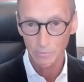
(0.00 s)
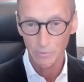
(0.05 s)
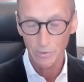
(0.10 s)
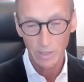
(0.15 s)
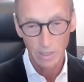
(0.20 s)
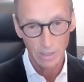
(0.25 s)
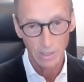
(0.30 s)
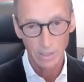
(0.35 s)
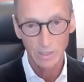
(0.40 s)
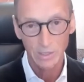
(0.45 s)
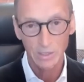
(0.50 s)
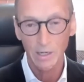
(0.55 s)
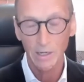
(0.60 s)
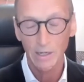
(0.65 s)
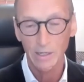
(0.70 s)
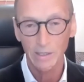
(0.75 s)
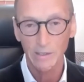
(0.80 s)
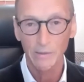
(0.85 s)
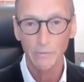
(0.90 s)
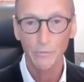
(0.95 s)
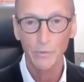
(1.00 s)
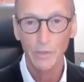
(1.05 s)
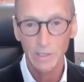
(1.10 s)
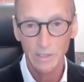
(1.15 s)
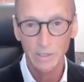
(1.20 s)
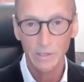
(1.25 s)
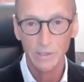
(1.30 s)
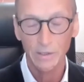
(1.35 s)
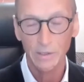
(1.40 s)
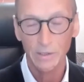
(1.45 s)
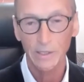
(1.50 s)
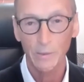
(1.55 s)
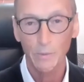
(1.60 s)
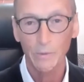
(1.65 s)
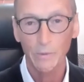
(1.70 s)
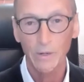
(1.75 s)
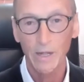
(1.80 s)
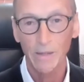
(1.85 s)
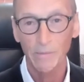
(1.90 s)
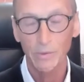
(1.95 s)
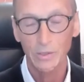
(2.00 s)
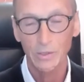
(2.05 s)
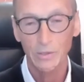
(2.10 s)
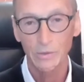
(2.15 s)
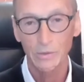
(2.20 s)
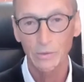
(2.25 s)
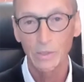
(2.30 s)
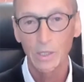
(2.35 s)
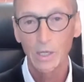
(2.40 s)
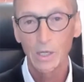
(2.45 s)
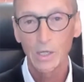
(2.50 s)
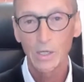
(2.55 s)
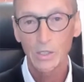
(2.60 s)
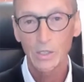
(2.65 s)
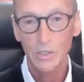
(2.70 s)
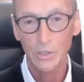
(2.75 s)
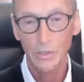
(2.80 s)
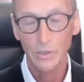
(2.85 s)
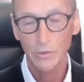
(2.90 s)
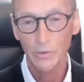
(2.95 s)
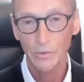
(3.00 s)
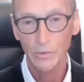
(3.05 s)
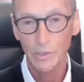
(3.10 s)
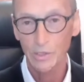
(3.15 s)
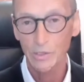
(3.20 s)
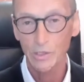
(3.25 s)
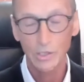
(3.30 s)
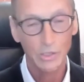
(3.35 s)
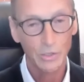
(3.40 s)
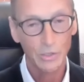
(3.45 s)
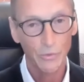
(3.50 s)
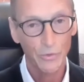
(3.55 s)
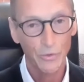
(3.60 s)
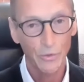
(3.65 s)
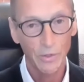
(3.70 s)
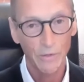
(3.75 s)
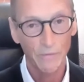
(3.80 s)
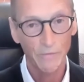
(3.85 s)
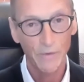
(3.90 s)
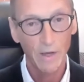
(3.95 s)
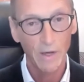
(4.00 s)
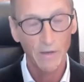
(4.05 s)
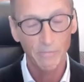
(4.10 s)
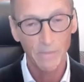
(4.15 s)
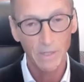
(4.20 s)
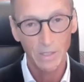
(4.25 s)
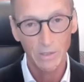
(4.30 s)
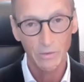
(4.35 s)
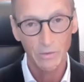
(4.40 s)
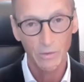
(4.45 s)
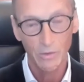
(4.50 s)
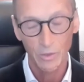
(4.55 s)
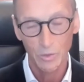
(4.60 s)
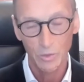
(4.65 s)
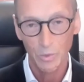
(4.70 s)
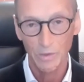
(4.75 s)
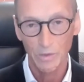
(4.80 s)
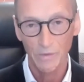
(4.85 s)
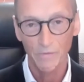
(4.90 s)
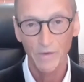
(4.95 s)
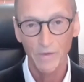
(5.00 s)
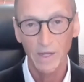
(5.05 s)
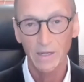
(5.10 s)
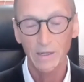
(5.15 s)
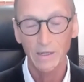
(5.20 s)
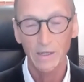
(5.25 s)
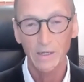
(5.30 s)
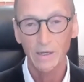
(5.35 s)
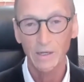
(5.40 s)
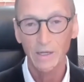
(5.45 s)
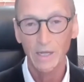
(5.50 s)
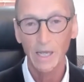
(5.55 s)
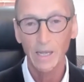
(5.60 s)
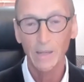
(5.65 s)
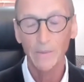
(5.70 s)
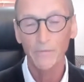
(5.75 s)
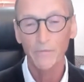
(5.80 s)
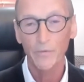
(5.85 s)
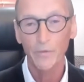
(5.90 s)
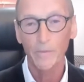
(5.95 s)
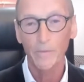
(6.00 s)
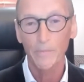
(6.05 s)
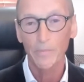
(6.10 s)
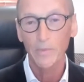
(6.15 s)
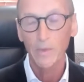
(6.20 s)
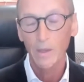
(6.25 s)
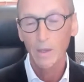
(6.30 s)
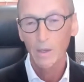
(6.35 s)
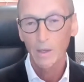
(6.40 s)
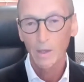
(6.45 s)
really exciting that recently we're able to secure an additional $35 million worth of funding. And it came from